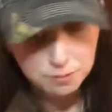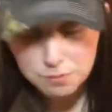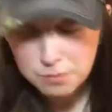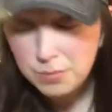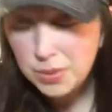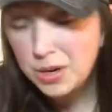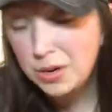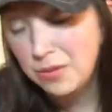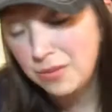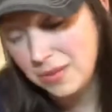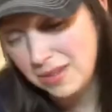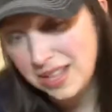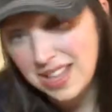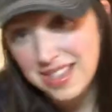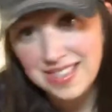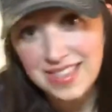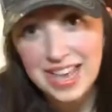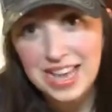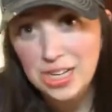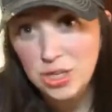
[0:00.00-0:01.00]
But
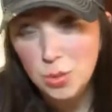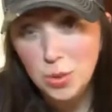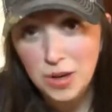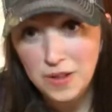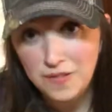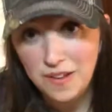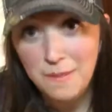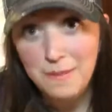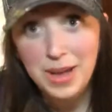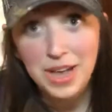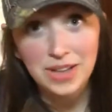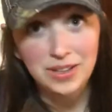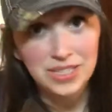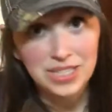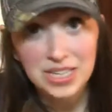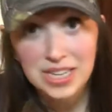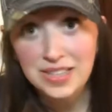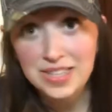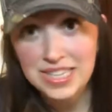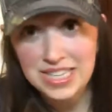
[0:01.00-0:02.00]
let's say 25 pounds
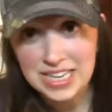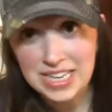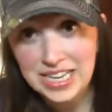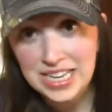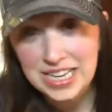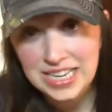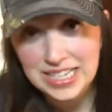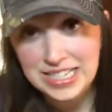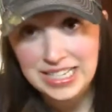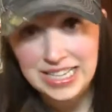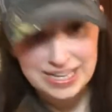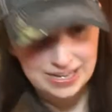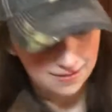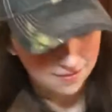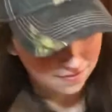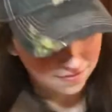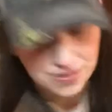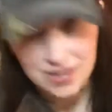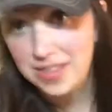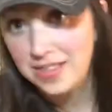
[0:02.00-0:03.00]
is easy,
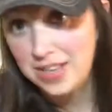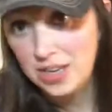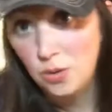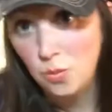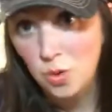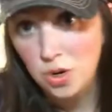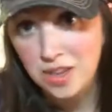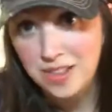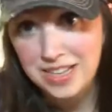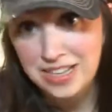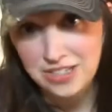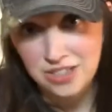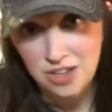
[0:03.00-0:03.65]
fits in one of these,